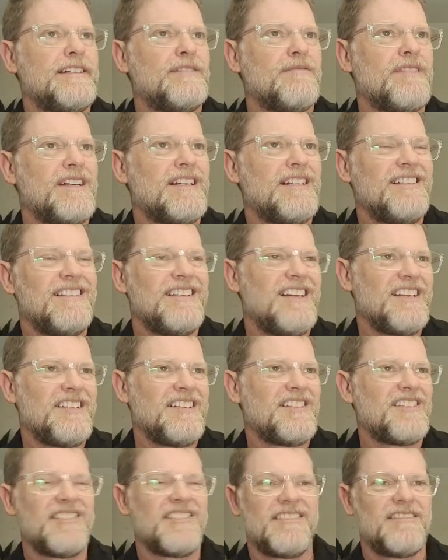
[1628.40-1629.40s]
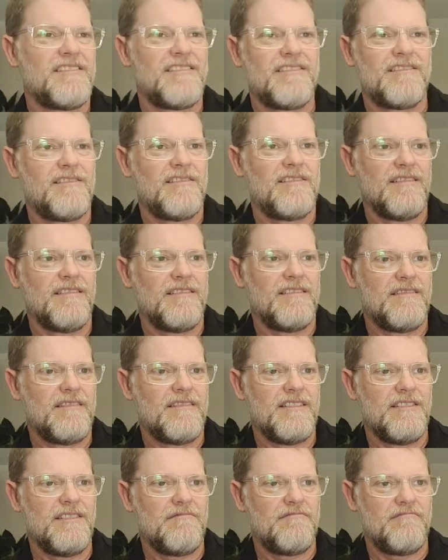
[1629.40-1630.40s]
well, I just
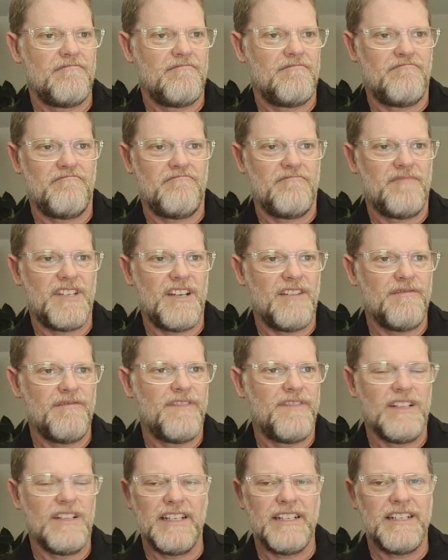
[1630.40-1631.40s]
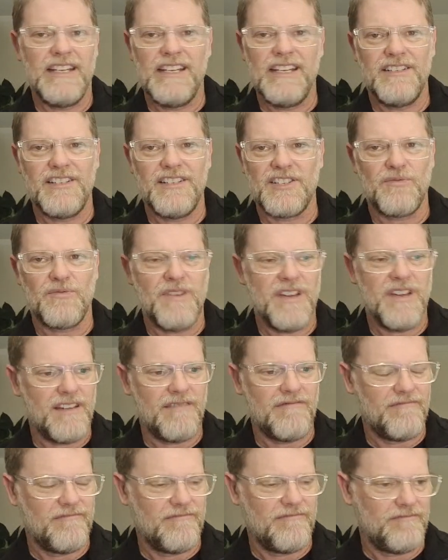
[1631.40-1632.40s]
don't feel the need to swear.